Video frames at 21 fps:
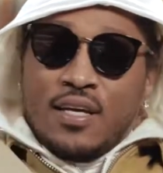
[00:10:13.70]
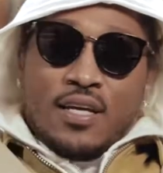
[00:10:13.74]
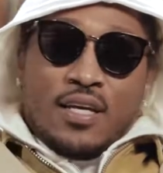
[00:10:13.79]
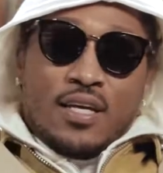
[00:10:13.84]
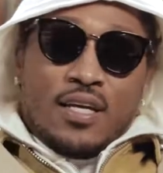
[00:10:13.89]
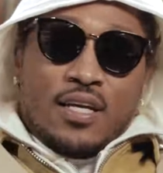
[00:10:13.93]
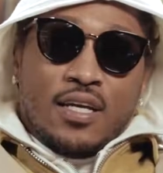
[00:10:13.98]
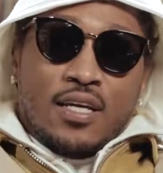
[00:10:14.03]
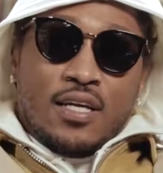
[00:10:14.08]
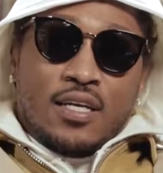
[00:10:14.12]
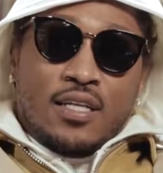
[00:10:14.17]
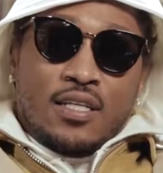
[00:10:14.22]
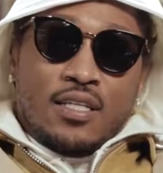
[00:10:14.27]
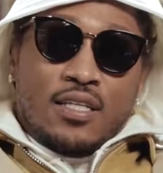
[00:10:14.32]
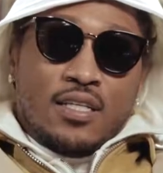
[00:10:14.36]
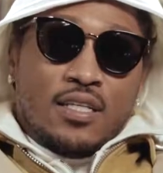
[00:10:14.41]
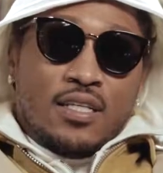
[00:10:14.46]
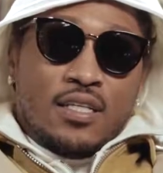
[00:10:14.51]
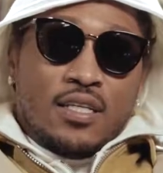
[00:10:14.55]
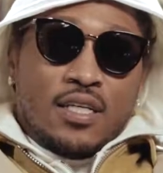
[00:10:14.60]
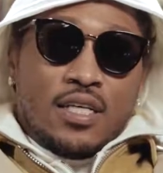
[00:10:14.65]
And
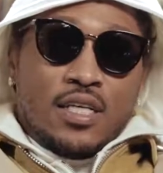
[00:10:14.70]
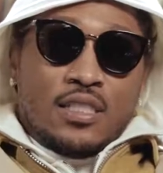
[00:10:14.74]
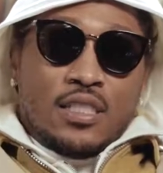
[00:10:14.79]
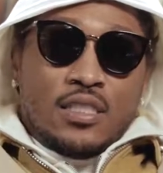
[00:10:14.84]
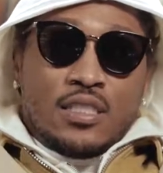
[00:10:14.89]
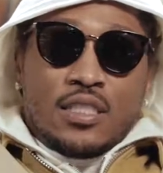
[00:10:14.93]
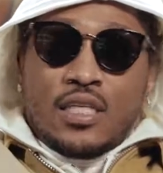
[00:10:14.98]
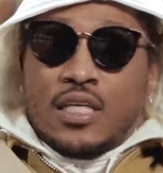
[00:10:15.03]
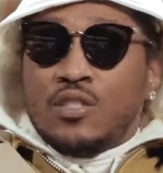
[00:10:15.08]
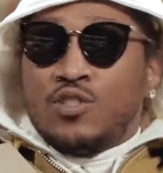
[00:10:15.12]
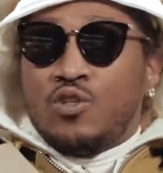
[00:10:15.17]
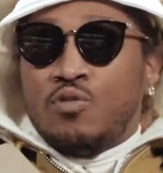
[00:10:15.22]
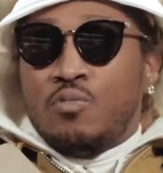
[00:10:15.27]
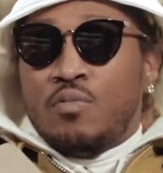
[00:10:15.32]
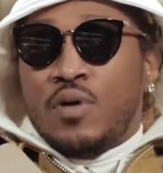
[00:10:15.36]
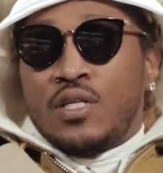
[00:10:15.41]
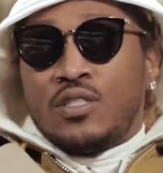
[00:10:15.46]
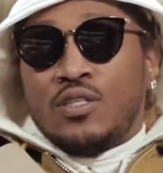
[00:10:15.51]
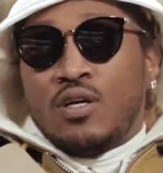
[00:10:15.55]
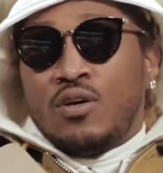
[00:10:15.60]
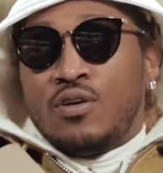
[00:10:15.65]
it just get too
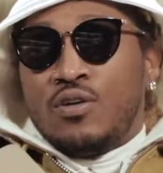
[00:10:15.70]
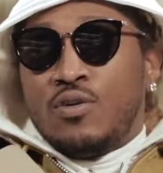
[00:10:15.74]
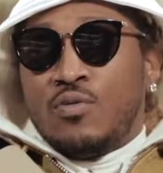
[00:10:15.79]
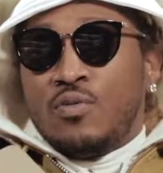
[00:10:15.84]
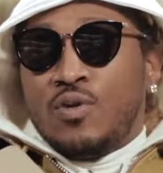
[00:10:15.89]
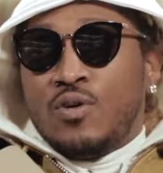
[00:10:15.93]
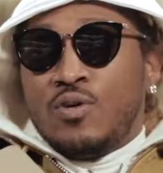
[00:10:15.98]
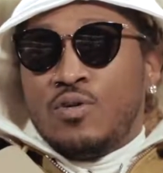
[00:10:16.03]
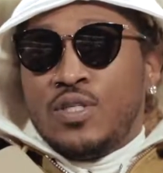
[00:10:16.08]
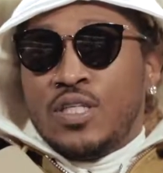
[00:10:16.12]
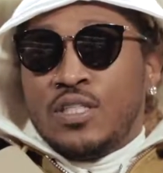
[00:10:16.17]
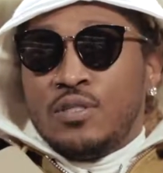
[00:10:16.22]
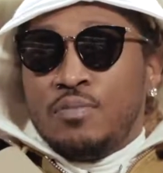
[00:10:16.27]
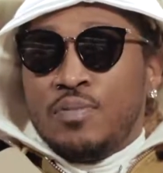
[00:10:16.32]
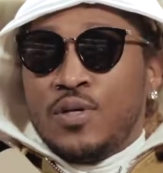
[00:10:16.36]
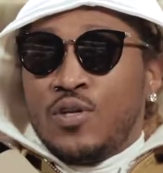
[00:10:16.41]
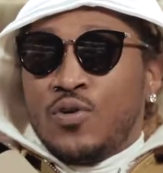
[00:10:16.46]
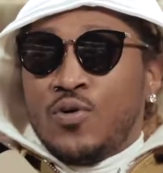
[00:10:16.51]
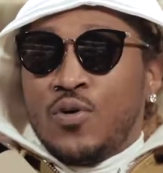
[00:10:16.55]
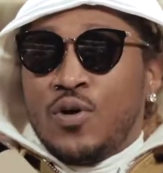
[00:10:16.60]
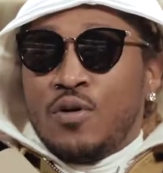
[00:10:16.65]
much on you when you just
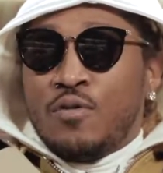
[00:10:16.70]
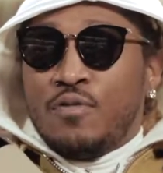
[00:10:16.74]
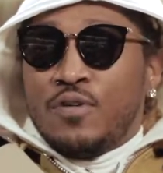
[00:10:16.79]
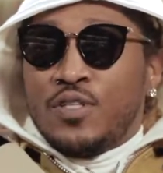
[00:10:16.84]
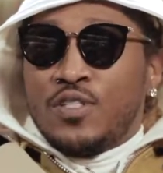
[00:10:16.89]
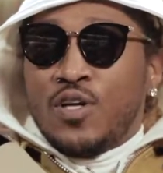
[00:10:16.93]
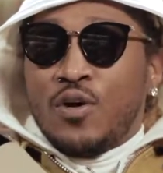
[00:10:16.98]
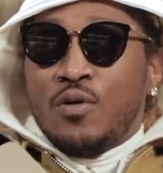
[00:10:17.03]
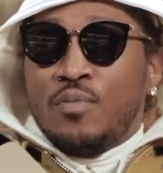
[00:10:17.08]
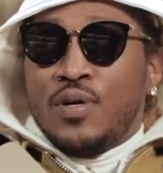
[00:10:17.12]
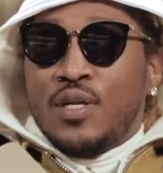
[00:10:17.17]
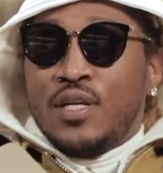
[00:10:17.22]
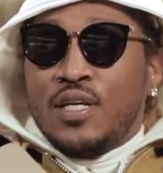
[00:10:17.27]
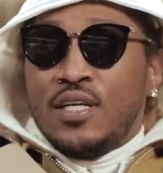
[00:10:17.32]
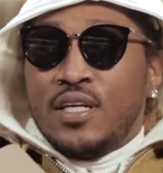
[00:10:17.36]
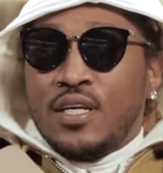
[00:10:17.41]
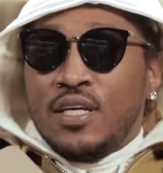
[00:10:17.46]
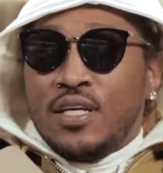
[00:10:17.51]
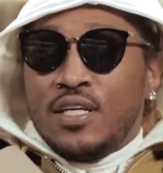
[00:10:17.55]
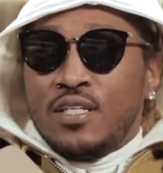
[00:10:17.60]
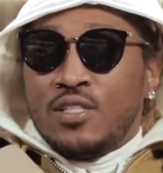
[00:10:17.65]
been doing it for so many
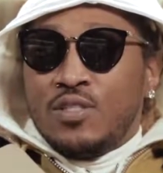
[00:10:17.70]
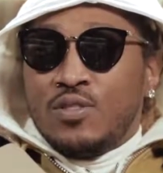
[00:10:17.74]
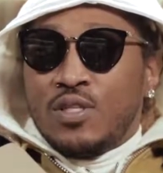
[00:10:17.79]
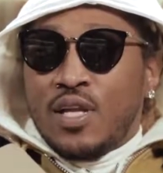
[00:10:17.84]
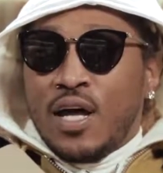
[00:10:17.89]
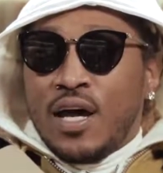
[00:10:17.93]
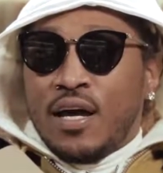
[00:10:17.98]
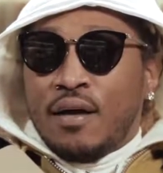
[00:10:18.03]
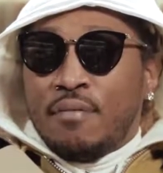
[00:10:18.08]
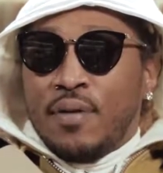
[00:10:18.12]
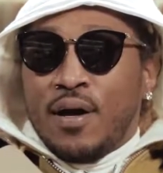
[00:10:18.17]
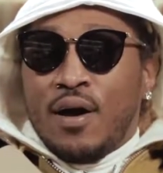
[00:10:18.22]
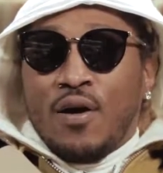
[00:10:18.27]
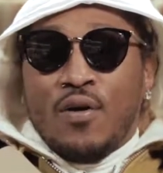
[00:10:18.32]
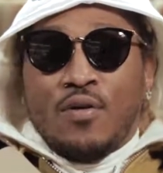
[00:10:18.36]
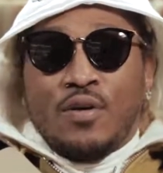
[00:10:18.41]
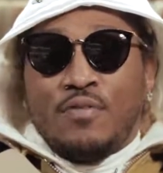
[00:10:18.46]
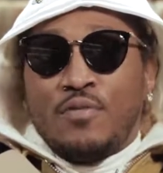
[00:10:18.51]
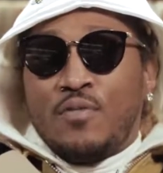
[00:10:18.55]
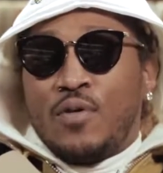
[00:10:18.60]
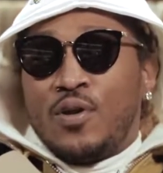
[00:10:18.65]
years. You like, man, I
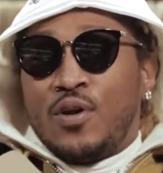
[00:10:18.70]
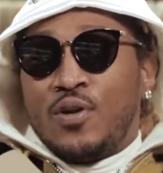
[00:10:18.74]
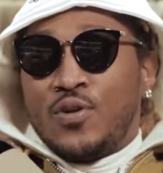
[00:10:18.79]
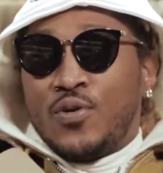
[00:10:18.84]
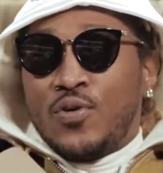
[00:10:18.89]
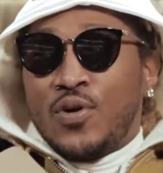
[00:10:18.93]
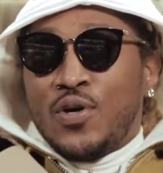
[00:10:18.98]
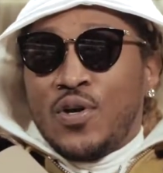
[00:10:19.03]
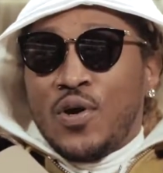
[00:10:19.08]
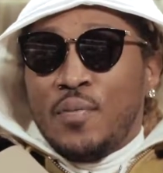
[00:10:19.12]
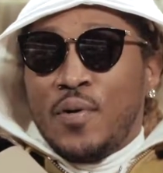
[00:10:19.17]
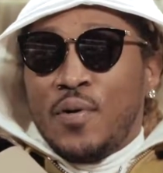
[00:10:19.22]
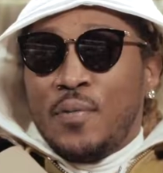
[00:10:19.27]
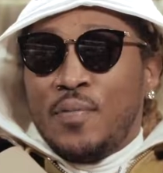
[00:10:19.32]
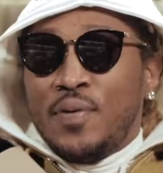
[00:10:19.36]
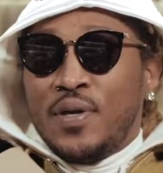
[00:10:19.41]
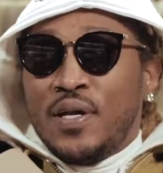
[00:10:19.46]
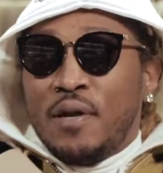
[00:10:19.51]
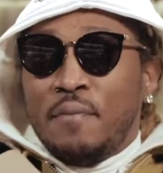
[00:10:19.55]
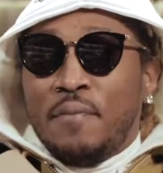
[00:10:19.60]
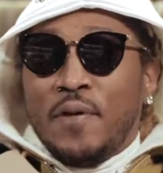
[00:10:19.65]
don't even want to do it no more. But
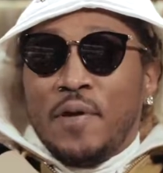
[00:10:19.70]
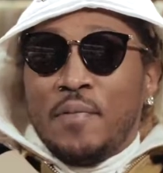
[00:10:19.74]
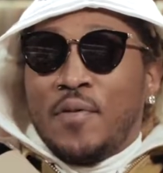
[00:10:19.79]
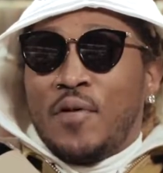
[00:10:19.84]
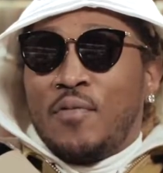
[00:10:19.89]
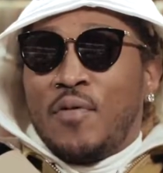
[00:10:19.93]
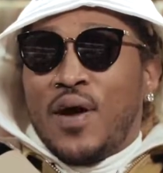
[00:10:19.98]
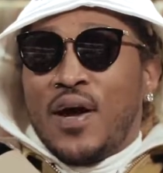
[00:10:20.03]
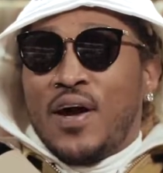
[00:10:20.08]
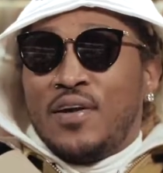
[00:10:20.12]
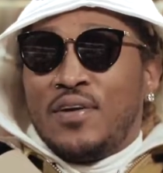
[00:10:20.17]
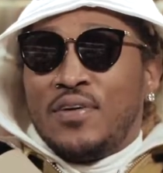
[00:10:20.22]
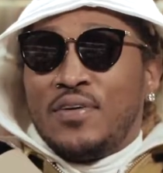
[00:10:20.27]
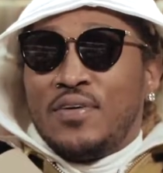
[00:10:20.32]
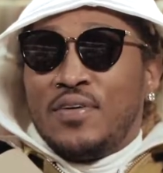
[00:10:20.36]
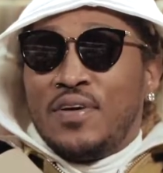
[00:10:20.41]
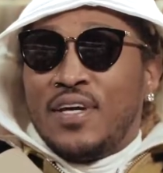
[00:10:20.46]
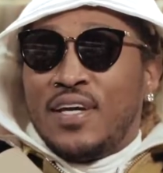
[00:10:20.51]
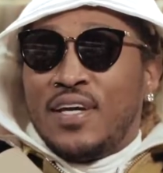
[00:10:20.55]
then the people around you,